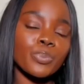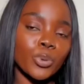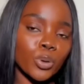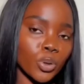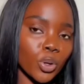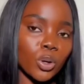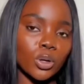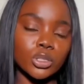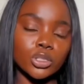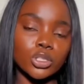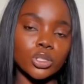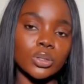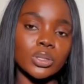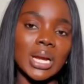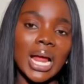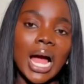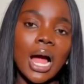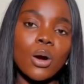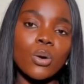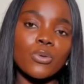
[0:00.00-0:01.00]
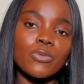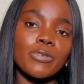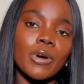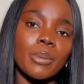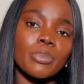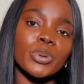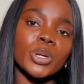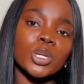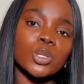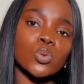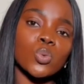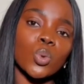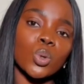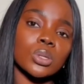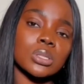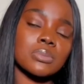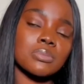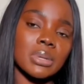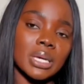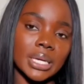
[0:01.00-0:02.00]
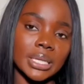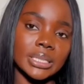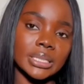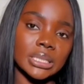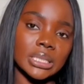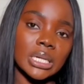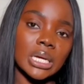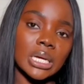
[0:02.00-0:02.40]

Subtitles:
production. How fabrics was made